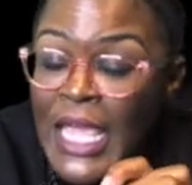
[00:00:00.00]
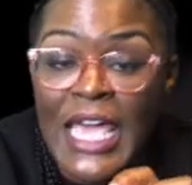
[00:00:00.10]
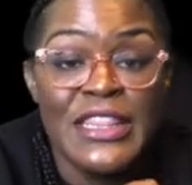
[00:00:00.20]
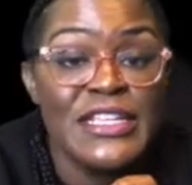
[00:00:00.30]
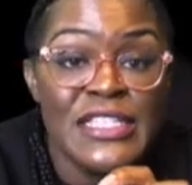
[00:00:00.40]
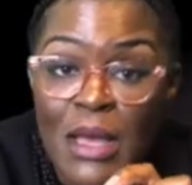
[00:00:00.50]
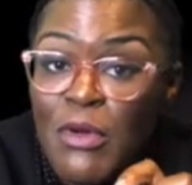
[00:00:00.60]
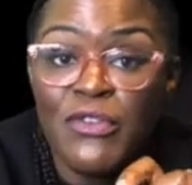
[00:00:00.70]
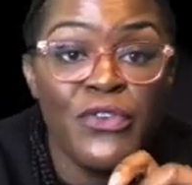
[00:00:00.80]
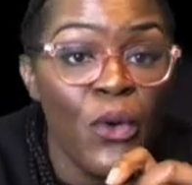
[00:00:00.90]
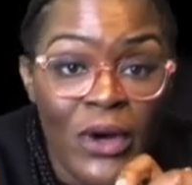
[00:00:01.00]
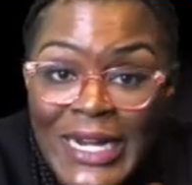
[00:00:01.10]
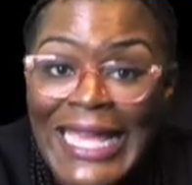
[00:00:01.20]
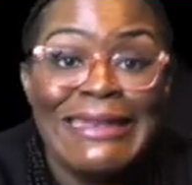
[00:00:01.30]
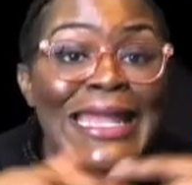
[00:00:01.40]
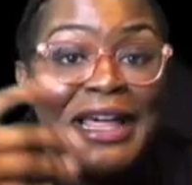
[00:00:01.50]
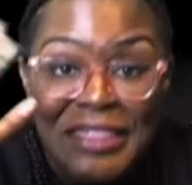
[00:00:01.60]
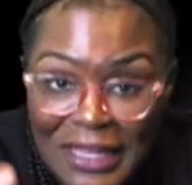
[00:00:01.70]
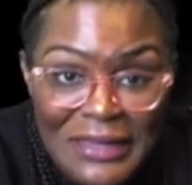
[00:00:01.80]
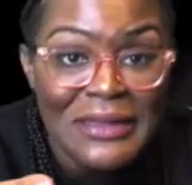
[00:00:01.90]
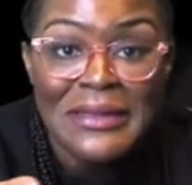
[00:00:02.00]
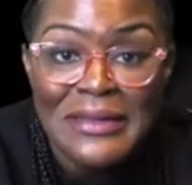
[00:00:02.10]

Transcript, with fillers: and the sum of four and nothing